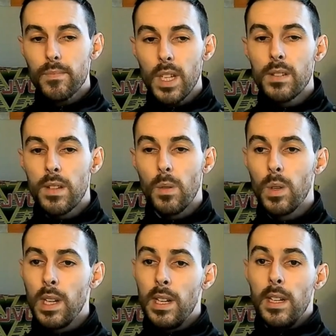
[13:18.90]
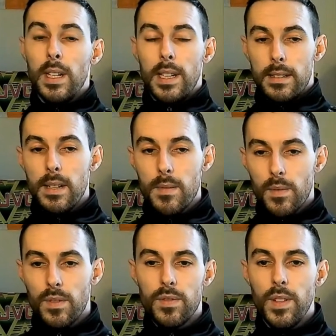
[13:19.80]
So in terms
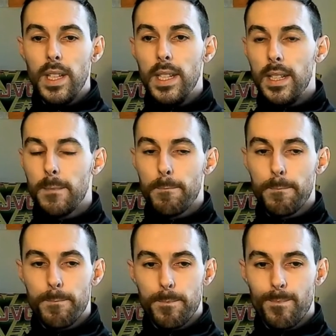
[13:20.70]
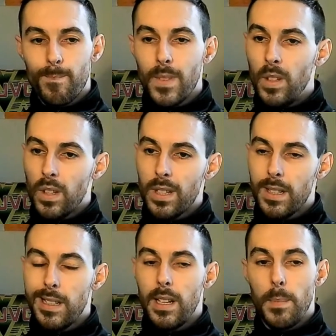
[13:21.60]
of a fee,
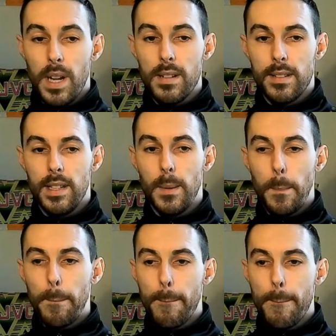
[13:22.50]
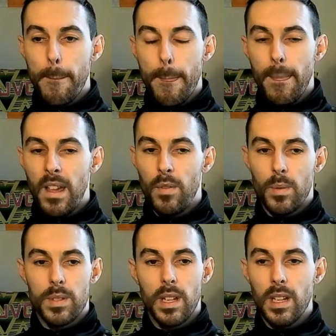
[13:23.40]
personally, if I
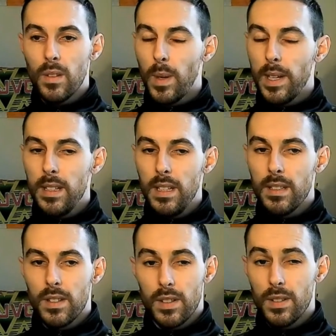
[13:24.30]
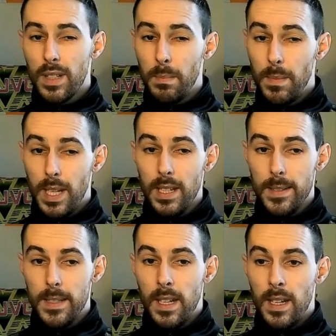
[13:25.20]
was to get 20 to 30
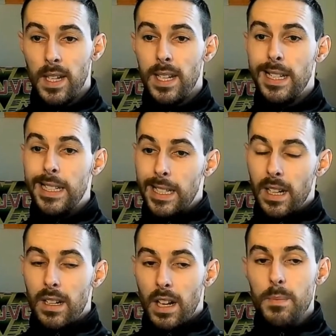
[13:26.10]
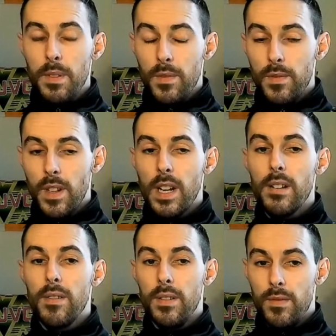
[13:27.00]
million, I'd be
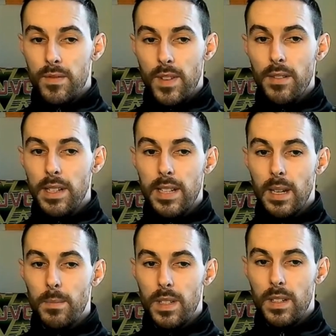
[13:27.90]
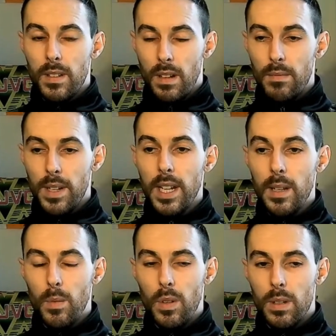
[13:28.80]
very, very tempted. I
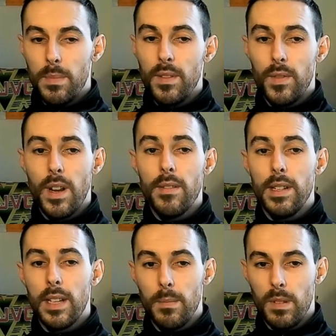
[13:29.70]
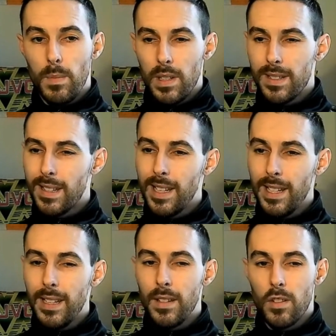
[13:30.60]
really would. I'd be very tempted because I
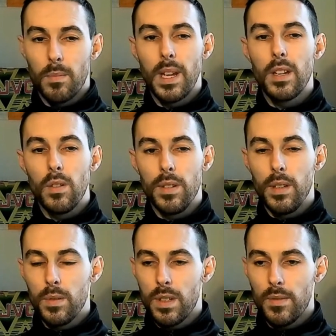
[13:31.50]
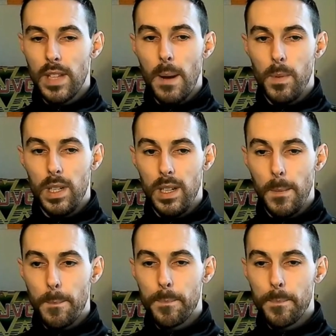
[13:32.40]
think you could make good use of that money.